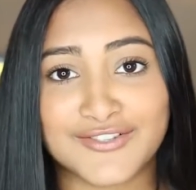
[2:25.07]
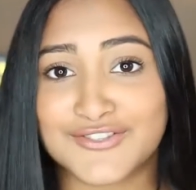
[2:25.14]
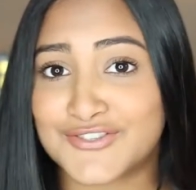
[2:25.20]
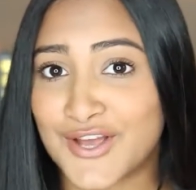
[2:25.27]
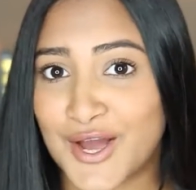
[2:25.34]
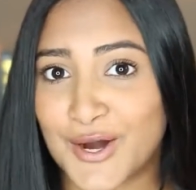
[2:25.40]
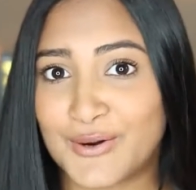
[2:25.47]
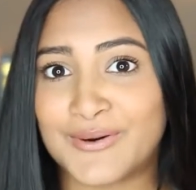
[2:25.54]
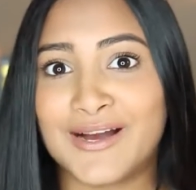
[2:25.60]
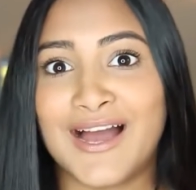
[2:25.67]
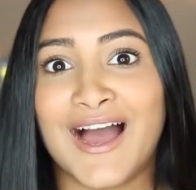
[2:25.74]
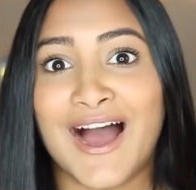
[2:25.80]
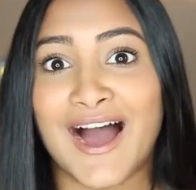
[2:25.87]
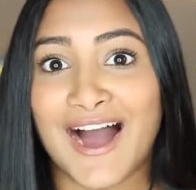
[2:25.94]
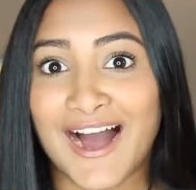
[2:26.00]
So
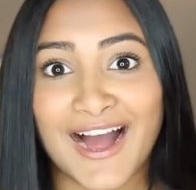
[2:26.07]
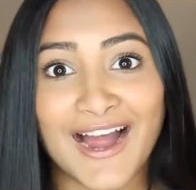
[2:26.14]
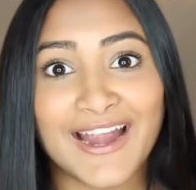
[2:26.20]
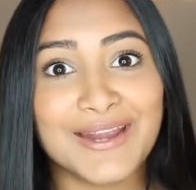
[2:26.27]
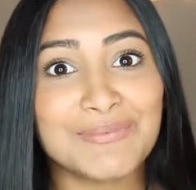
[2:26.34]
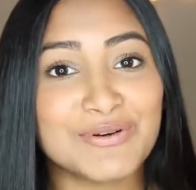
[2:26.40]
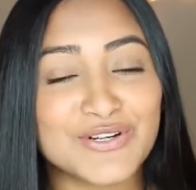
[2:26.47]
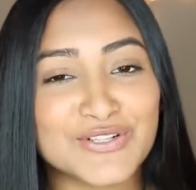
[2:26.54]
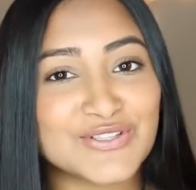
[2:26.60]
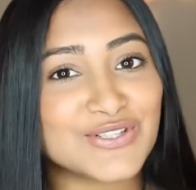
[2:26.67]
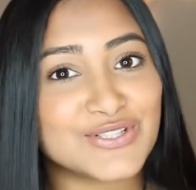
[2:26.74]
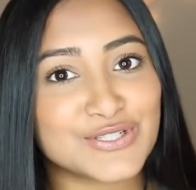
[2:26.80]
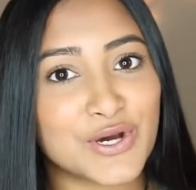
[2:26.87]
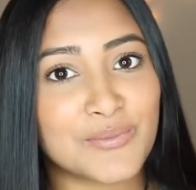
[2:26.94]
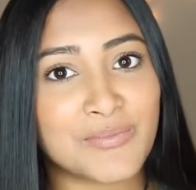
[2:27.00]
I
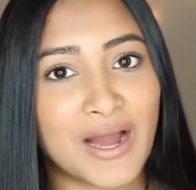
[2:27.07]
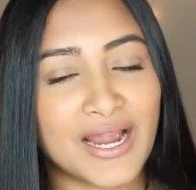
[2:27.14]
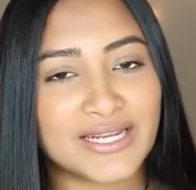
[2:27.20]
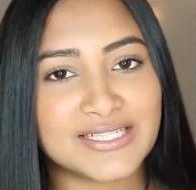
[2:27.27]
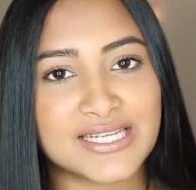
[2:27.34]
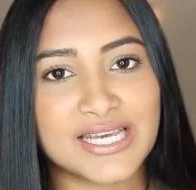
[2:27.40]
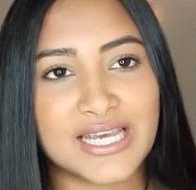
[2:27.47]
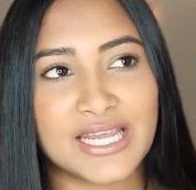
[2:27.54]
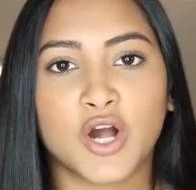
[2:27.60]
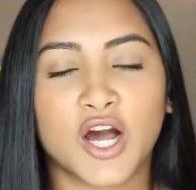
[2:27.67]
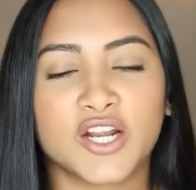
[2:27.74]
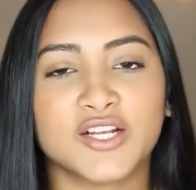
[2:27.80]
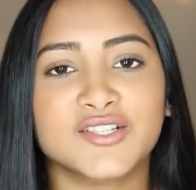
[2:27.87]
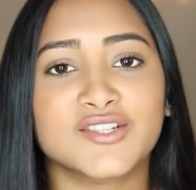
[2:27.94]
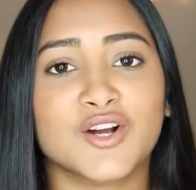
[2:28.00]
personally don't mind it.
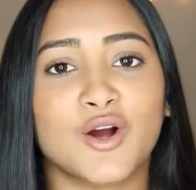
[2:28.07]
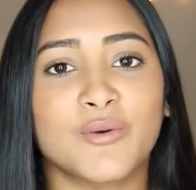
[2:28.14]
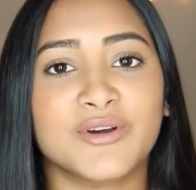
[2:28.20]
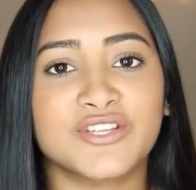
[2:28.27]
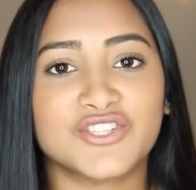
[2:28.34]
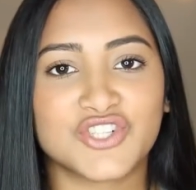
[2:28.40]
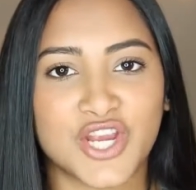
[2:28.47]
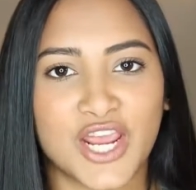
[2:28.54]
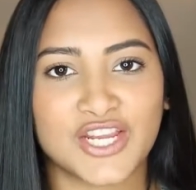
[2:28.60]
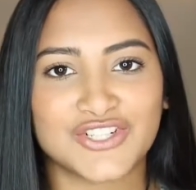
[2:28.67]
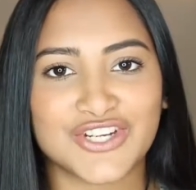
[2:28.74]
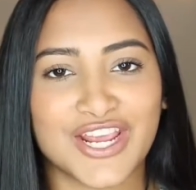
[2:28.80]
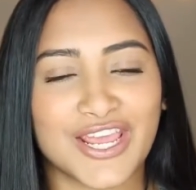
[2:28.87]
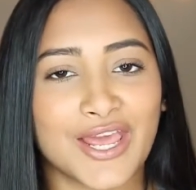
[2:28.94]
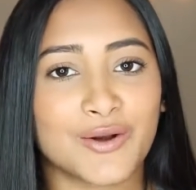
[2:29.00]
Products are always
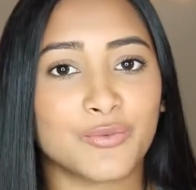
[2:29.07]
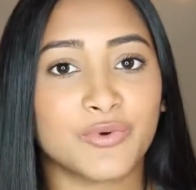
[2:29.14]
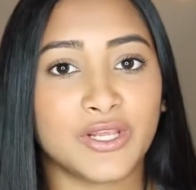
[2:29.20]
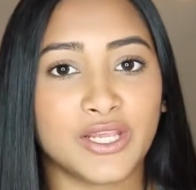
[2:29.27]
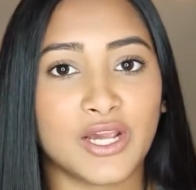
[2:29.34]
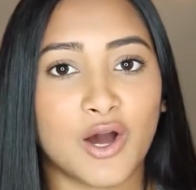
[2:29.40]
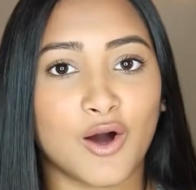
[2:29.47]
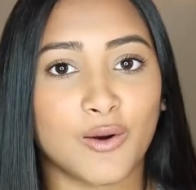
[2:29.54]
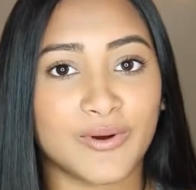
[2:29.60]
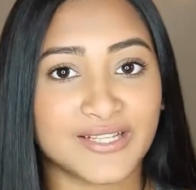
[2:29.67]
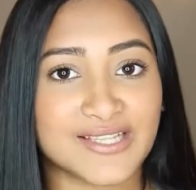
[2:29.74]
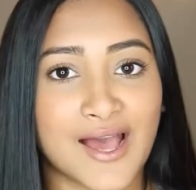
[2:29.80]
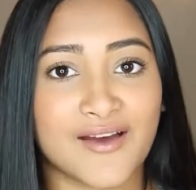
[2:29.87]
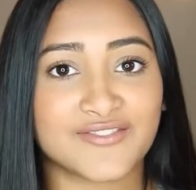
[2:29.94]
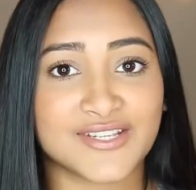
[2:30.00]
changing and we
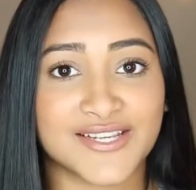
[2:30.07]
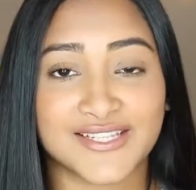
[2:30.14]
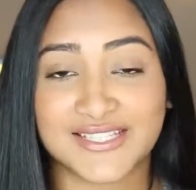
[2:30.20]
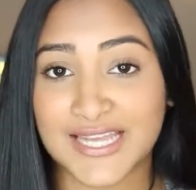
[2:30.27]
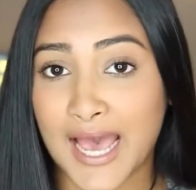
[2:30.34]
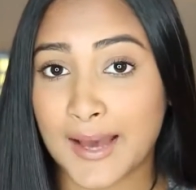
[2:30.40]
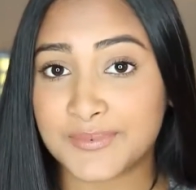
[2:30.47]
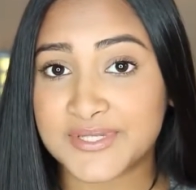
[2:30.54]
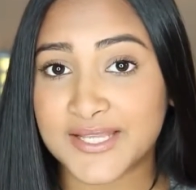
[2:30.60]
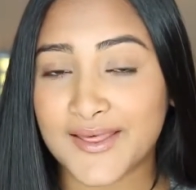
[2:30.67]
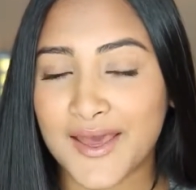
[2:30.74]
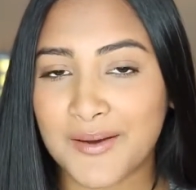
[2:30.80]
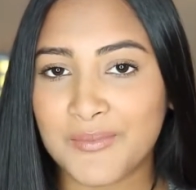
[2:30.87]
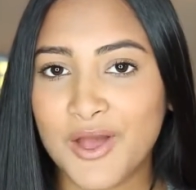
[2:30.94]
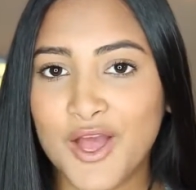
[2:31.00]
always have to adapt to
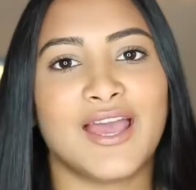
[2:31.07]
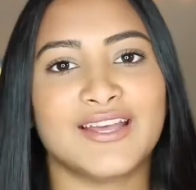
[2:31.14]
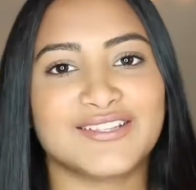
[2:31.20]
them.